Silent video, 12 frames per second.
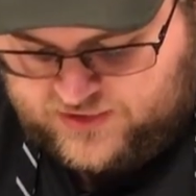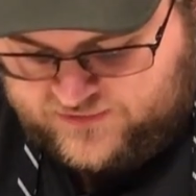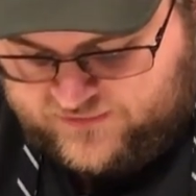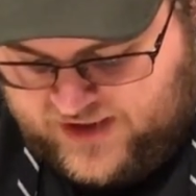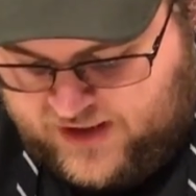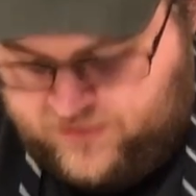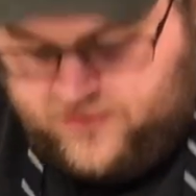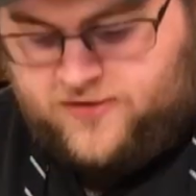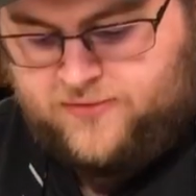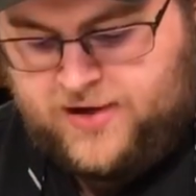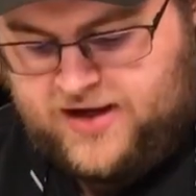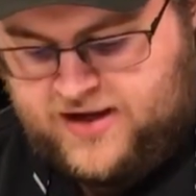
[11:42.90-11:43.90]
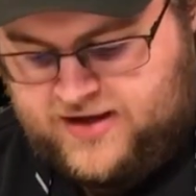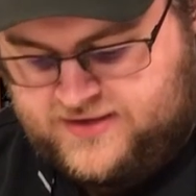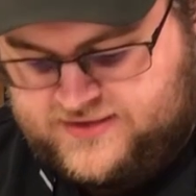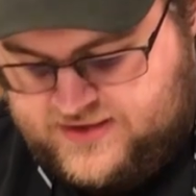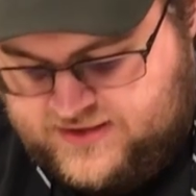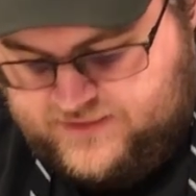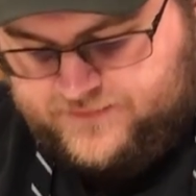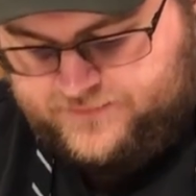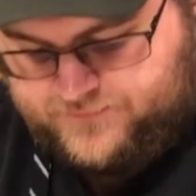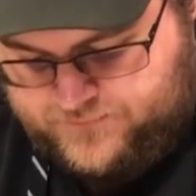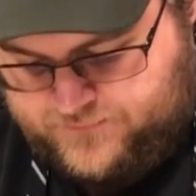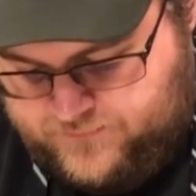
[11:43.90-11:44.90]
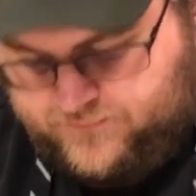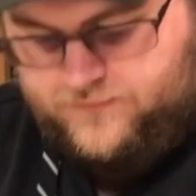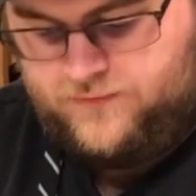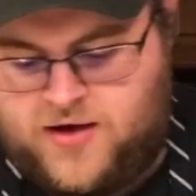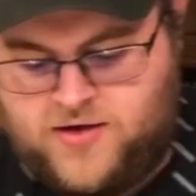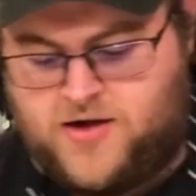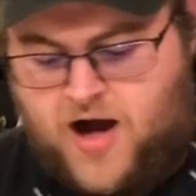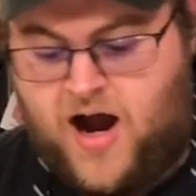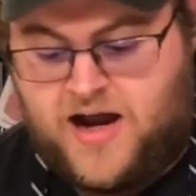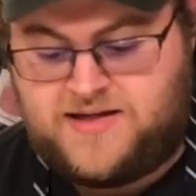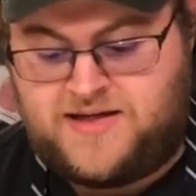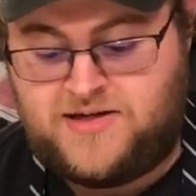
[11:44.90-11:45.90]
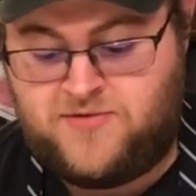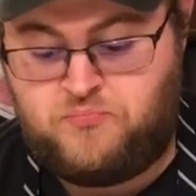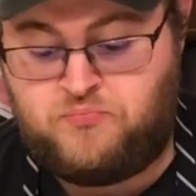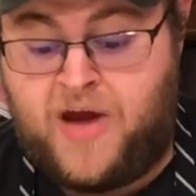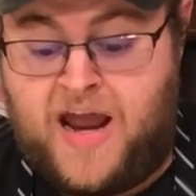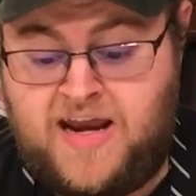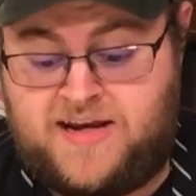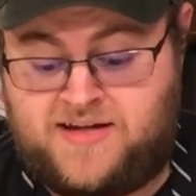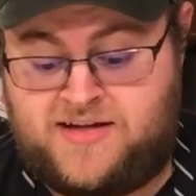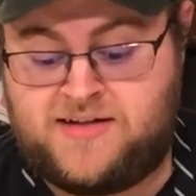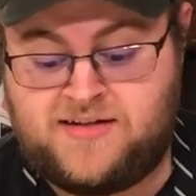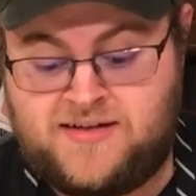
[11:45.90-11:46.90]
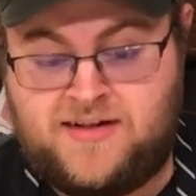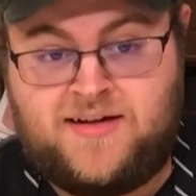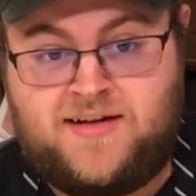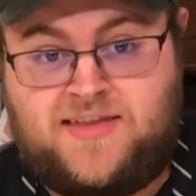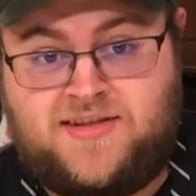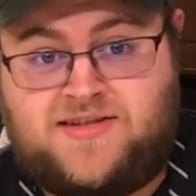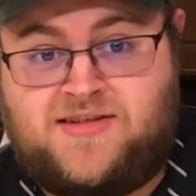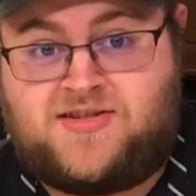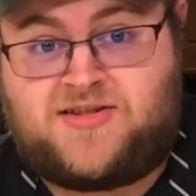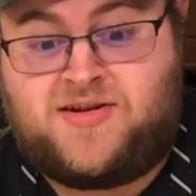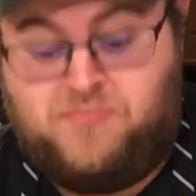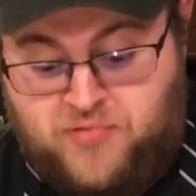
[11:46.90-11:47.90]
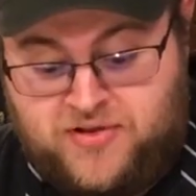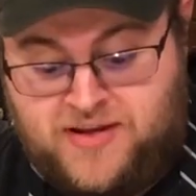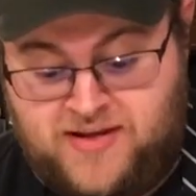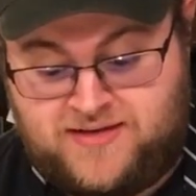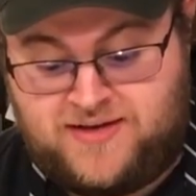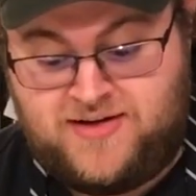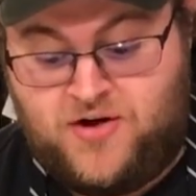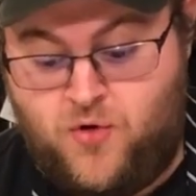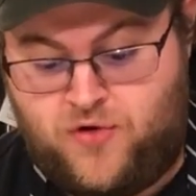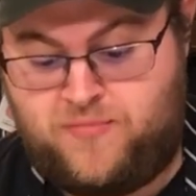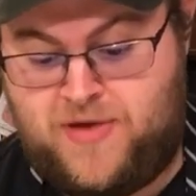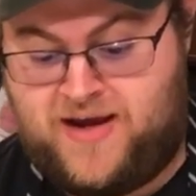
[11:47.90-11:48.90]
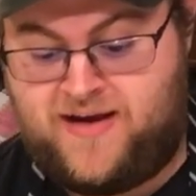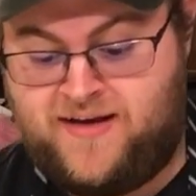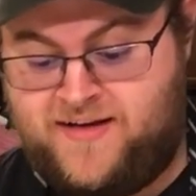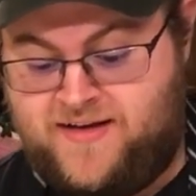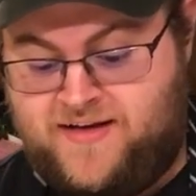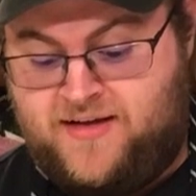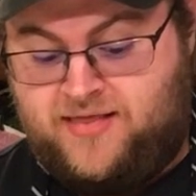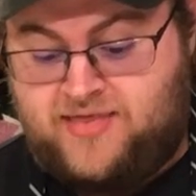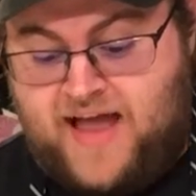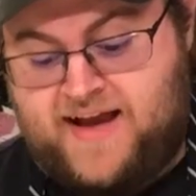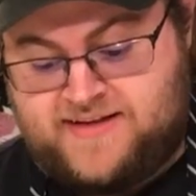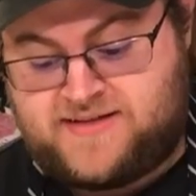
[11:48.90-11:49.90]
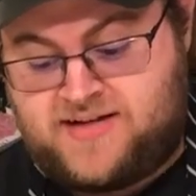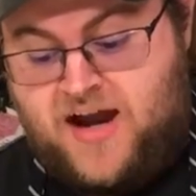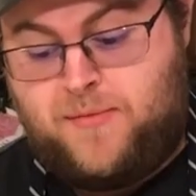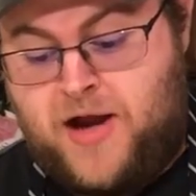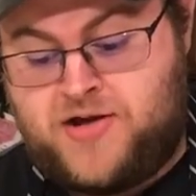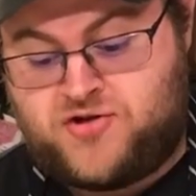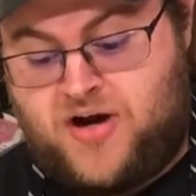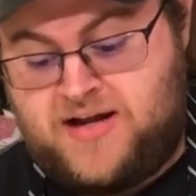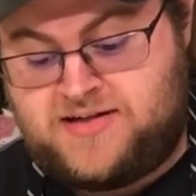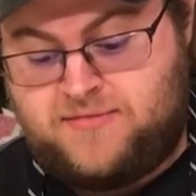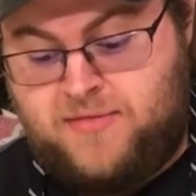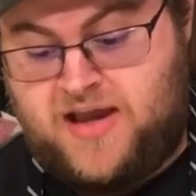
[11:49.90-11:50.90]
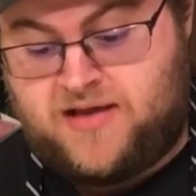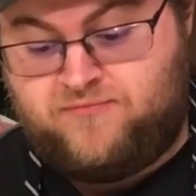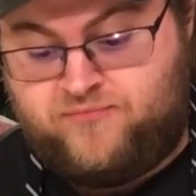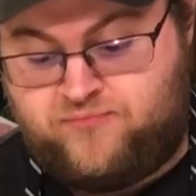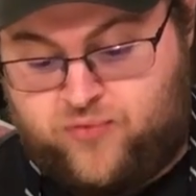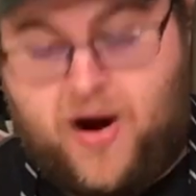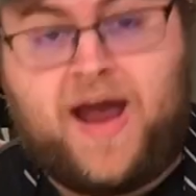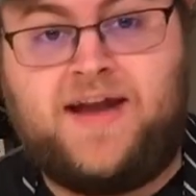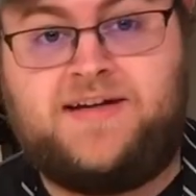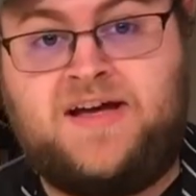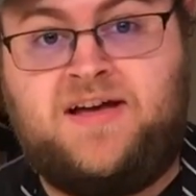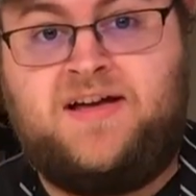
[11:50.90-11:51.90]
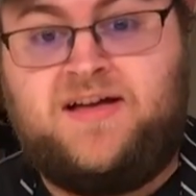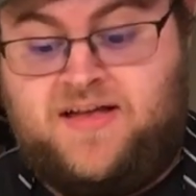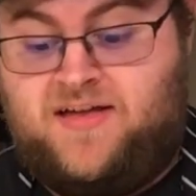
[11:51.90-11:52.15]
too much flour on my hands. I can bake! This is completely new to me. Last time I tried to make bread,